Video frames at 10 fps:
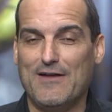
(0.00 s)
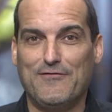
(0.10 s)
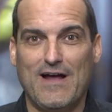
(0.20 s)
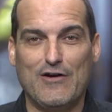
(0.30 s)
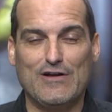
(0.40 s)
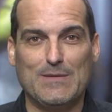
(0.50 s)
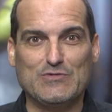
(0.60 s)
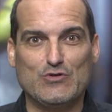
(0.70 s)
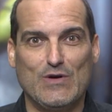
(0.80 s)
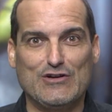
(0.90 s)
I fired
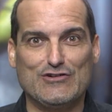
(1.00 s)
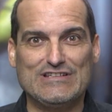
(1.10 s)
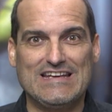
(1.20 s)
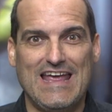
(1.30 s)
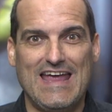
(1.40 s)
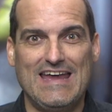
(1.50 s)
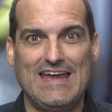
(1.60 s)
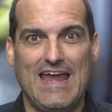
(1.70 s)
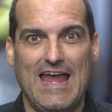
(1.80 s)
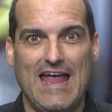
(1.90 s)
up Twitter
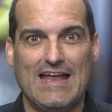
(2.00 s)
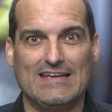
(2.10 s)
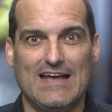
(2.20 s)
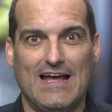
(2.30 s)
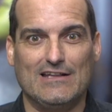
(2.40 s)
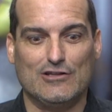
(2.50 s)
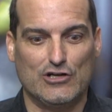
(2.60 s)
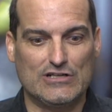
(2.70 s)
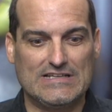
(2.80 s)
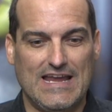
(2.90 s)
today and I
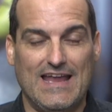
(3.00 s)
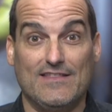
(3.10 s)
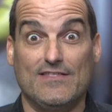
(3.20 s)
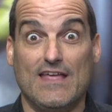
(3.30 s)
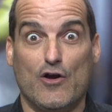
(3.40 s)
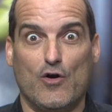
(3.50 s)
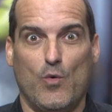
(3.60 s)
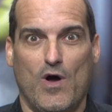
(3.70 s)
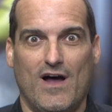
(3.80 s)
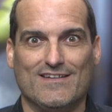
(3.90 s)
looked and there
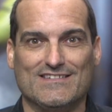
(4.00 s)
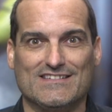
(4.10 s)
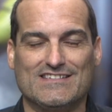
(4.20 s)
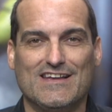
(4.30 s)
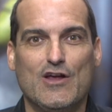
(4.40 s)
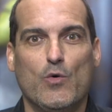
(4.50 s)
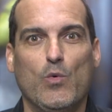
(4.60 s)
it was.